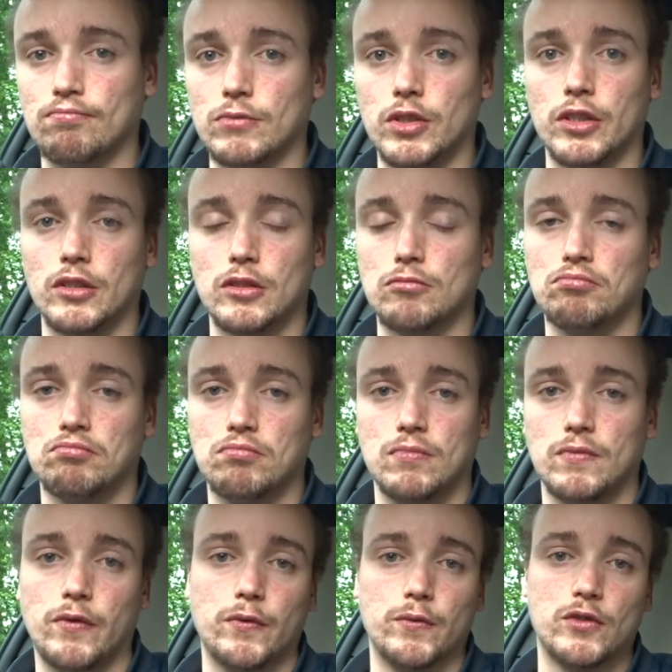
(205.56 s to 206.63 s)
you know,
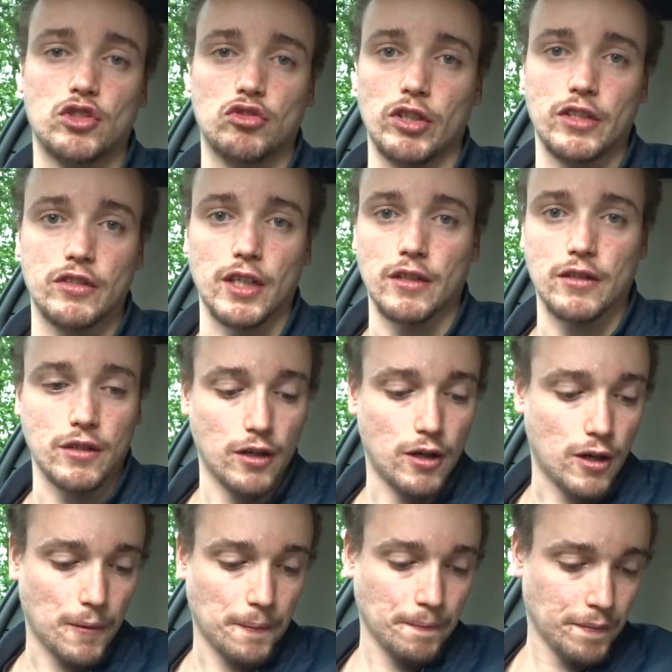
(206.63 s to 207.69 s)
straight 6
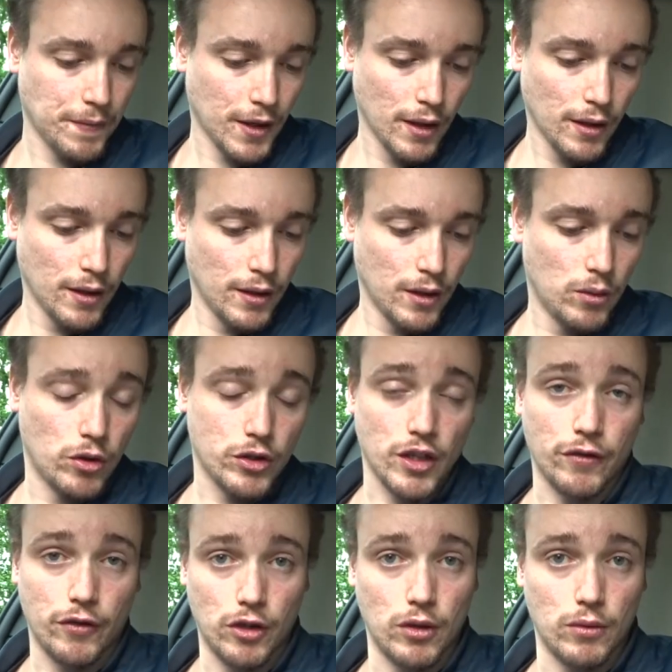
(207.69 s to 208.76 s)
car, which
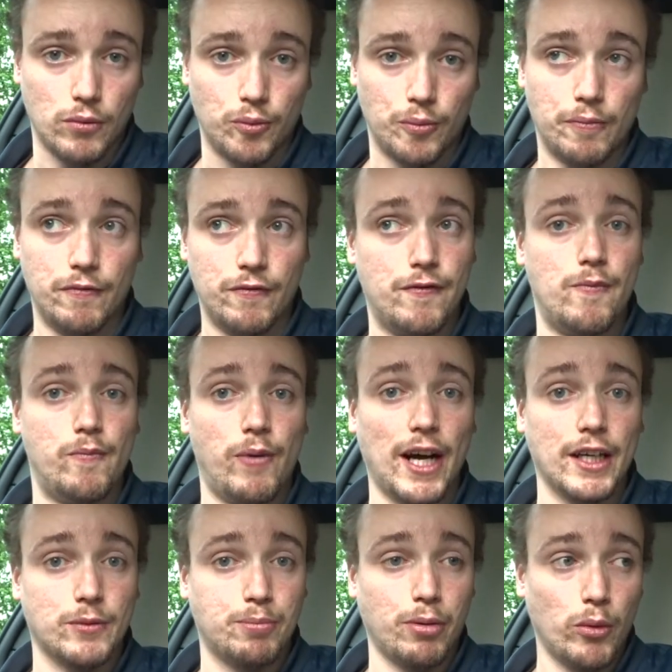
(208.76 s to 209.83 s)
I thought,
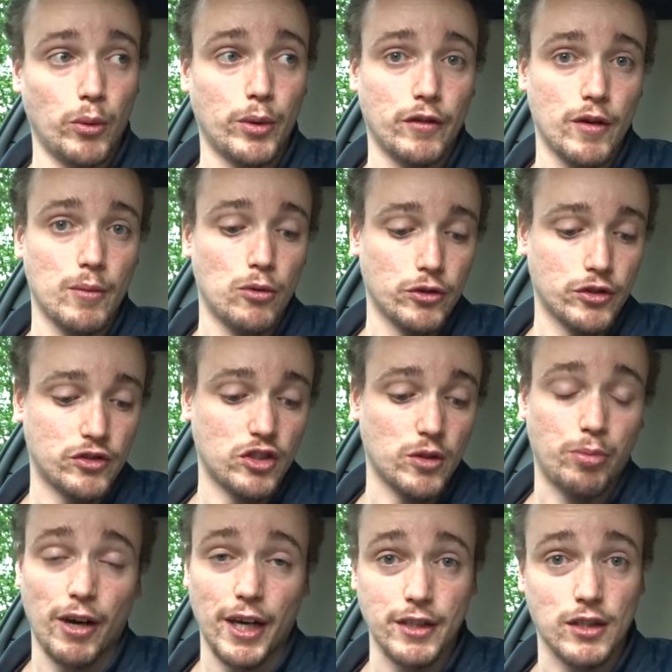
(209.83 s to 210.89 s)
that's probably one of the most
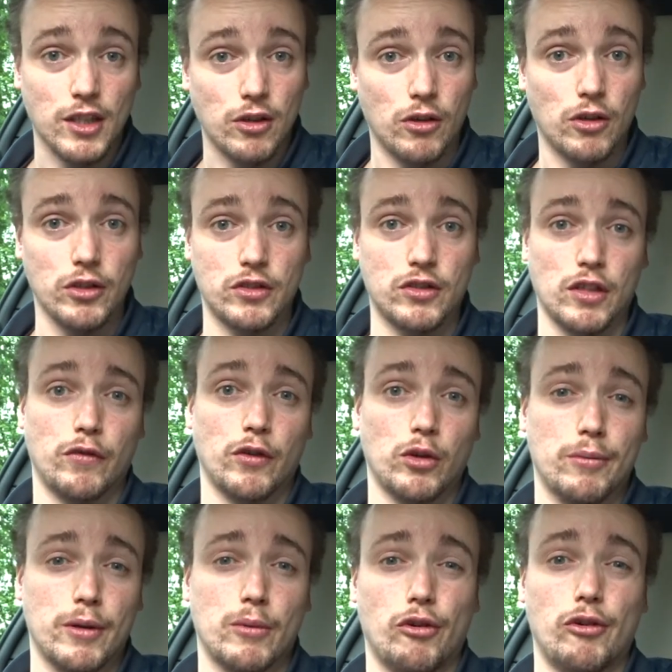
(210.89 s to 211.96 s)
surprising costs. I thought
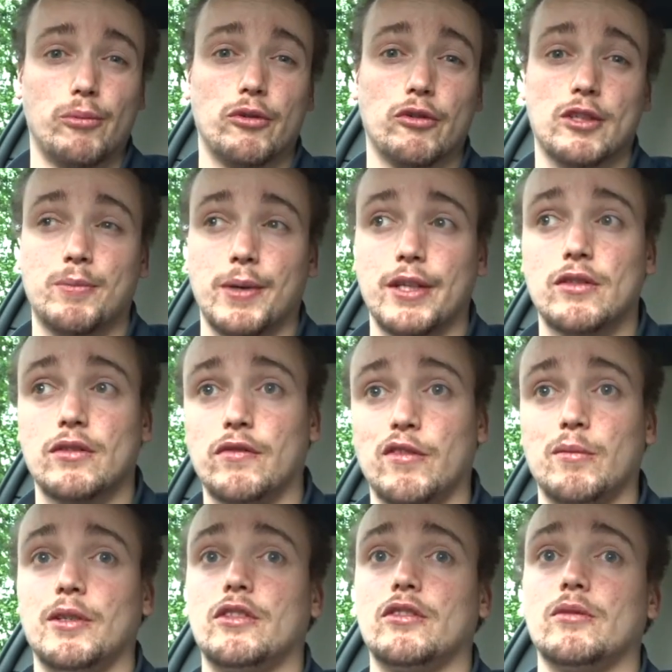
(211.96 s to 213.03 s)
it'd be a lot more expensive
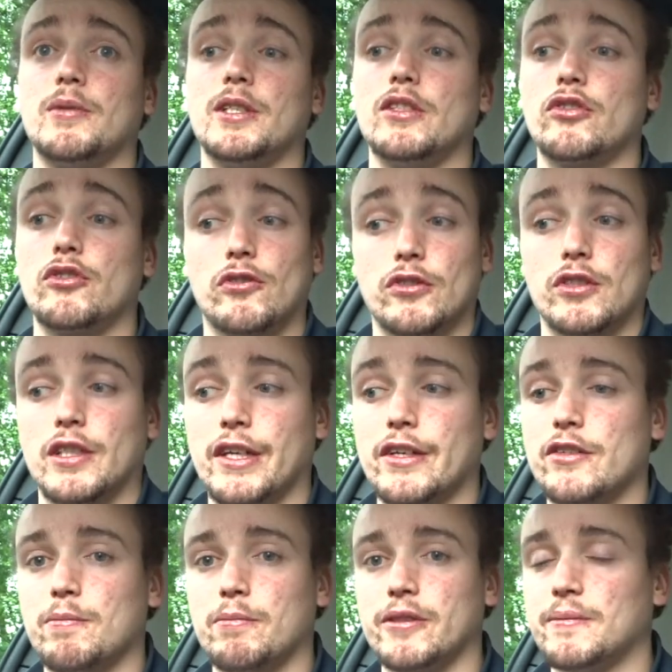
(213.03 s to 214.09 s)
for me to be insured than
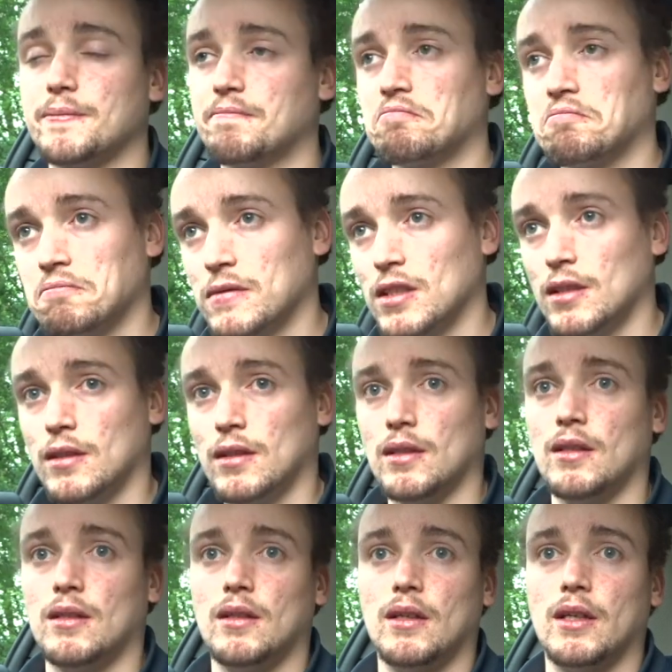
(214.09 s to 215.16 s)
this, but
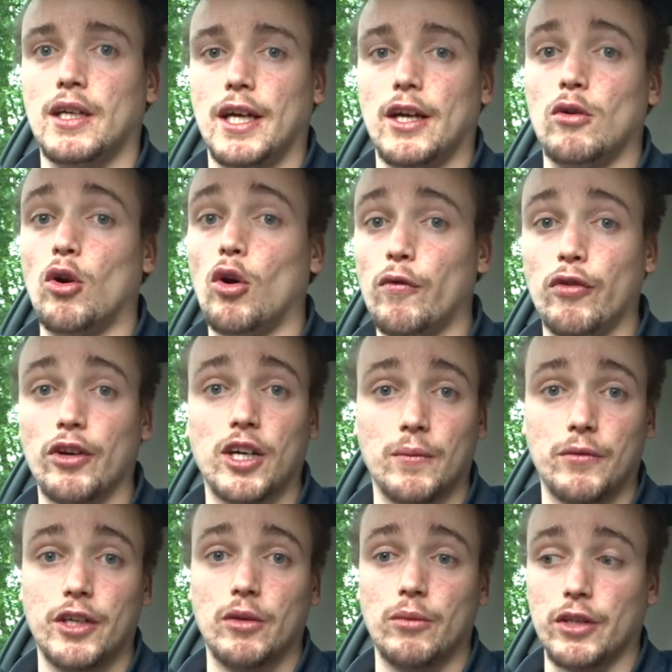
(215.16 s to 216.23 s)
it will hopefully
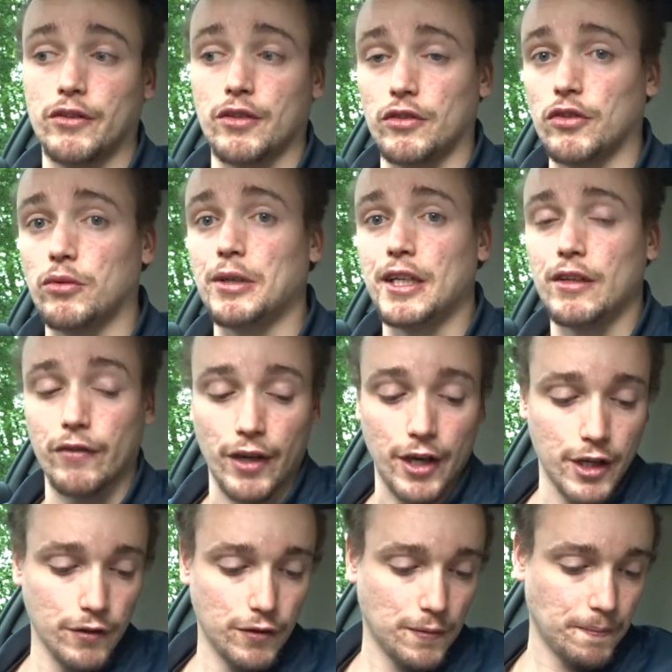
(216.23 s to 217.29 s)
come down when I turn
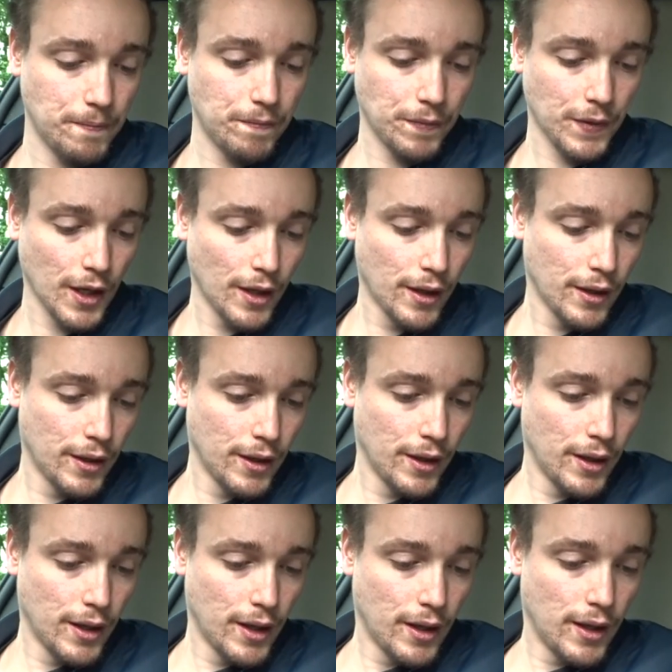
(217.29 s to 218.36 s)
25.
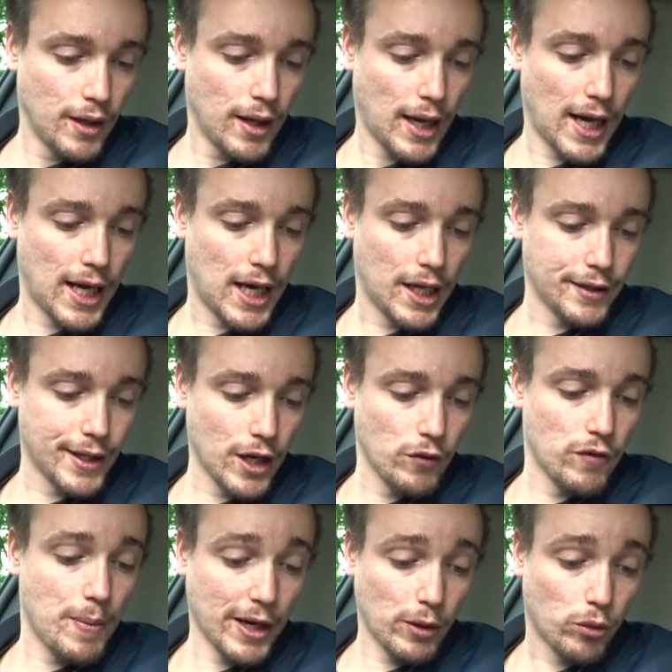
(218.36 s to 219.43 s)
And now
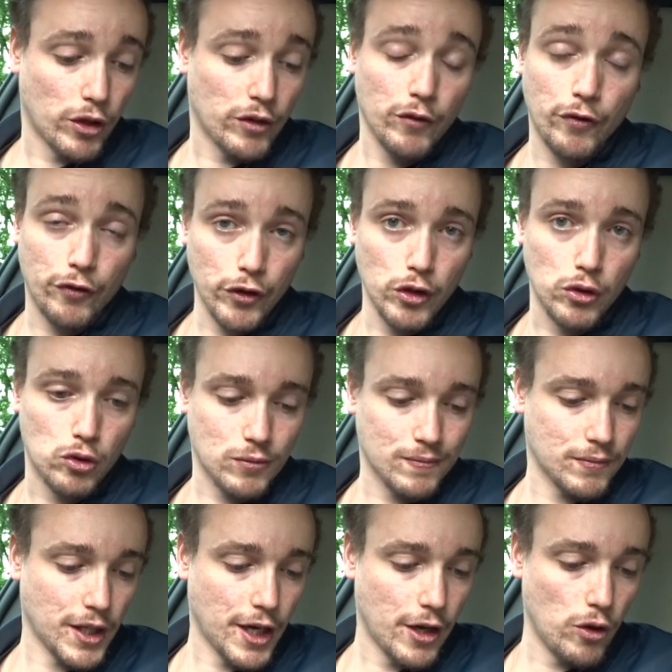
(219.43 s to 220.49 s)
the big one, fuel.
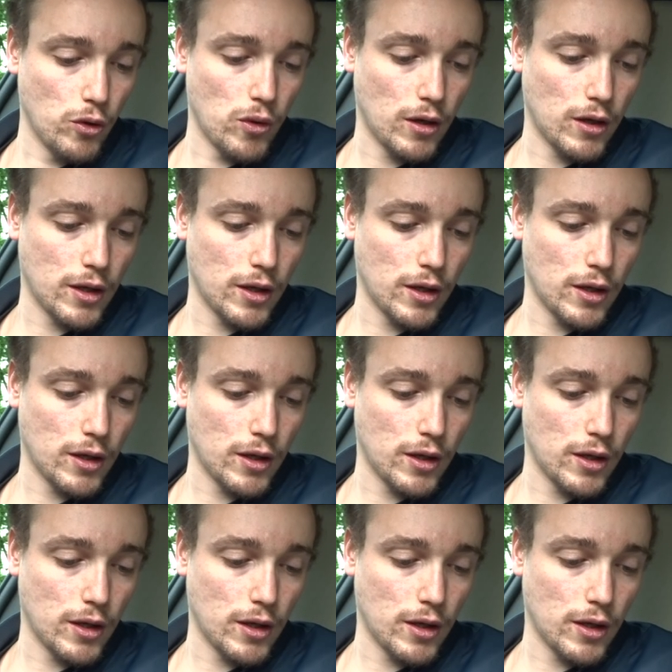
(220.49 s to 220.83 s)
Now,